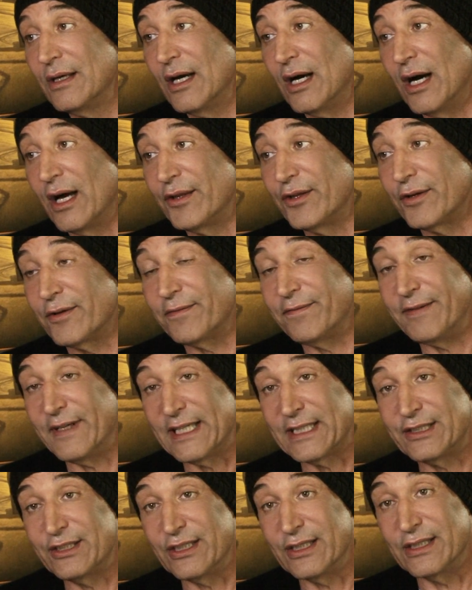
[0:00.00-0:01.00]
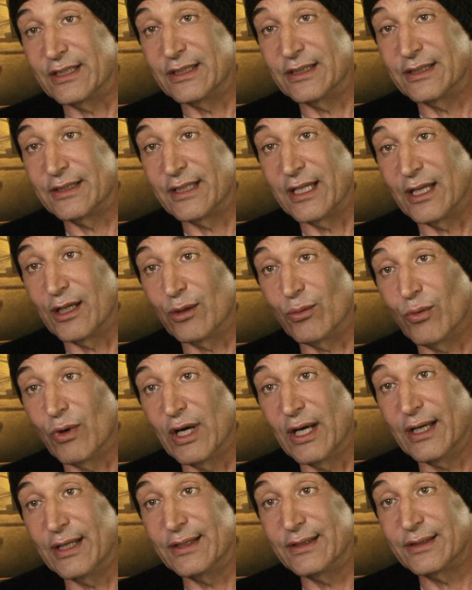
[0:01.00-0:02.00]
other fiction than it
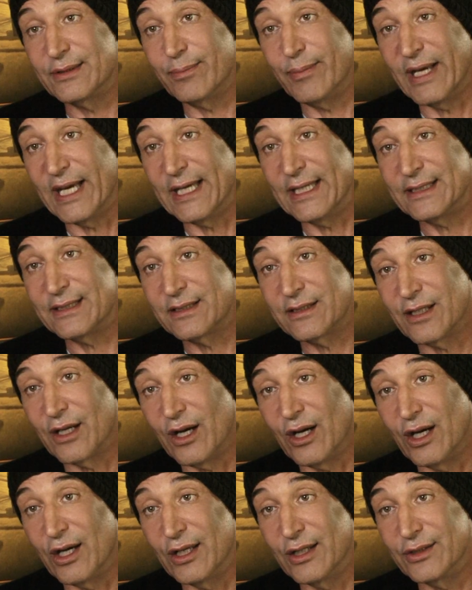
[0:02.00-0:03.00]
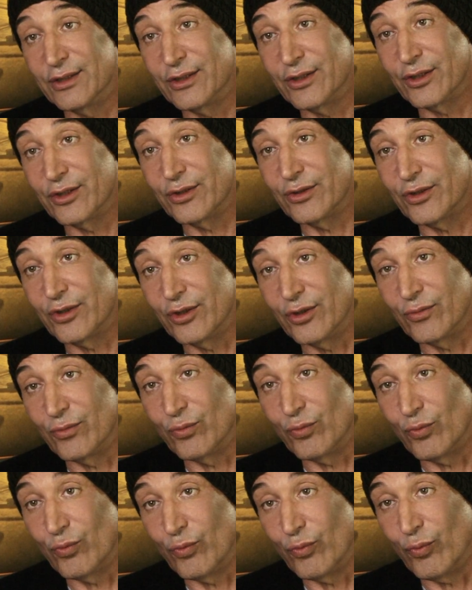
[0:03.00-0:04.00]
was based on the
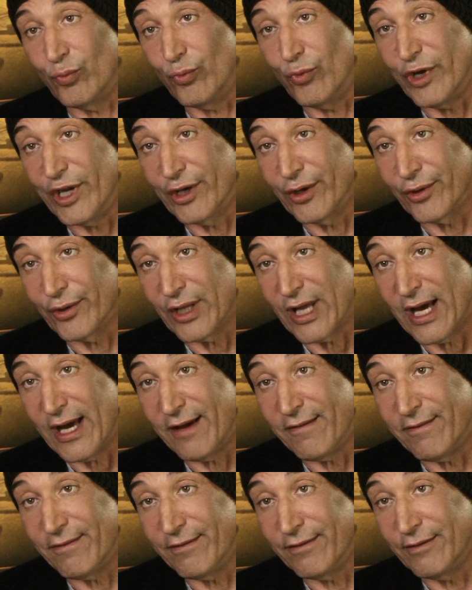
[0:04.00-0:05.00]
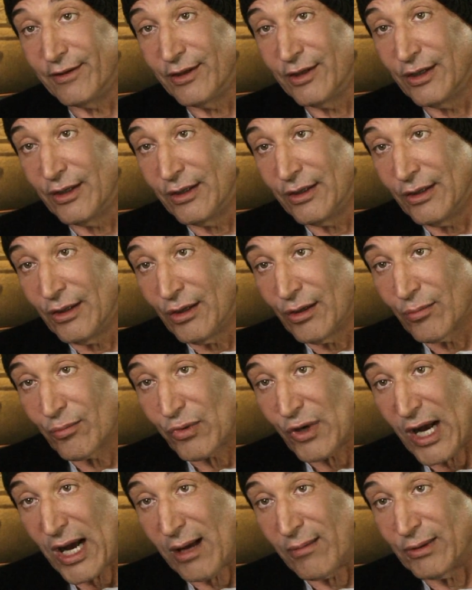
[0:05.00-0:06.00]
real life
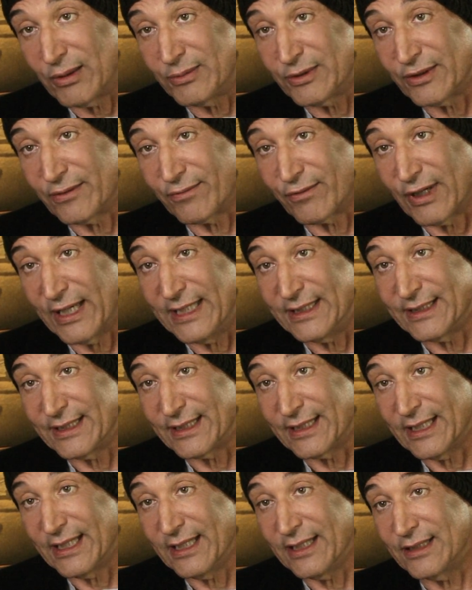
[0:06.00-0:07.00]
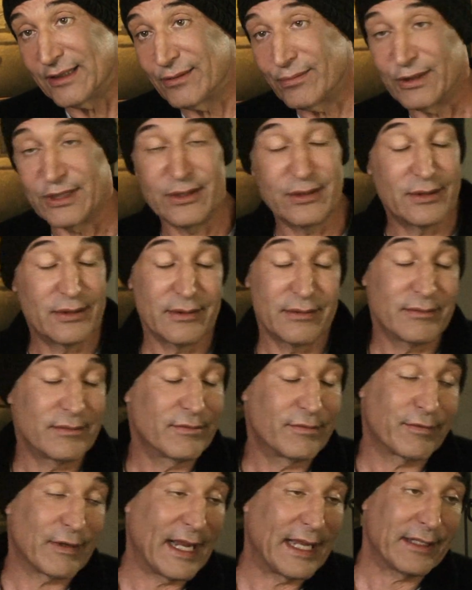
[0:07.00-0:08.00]
problems of raising kids, which
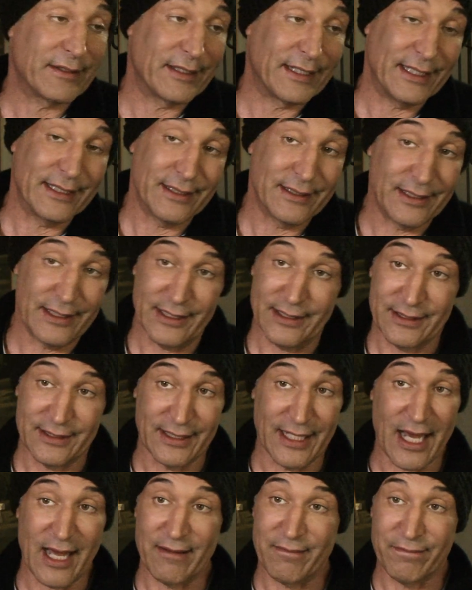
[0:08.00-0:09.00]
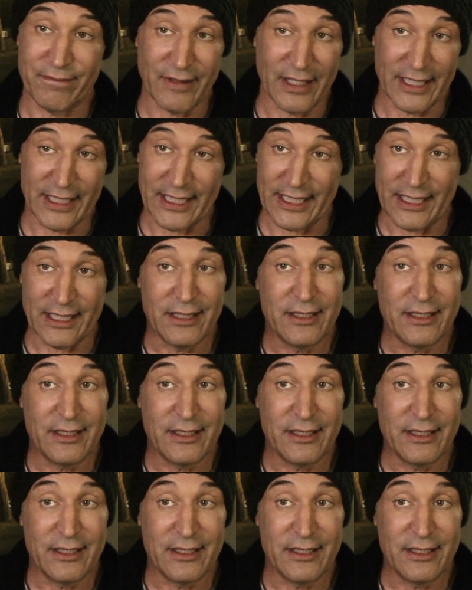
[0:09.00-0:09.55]
frankly is, is not funny.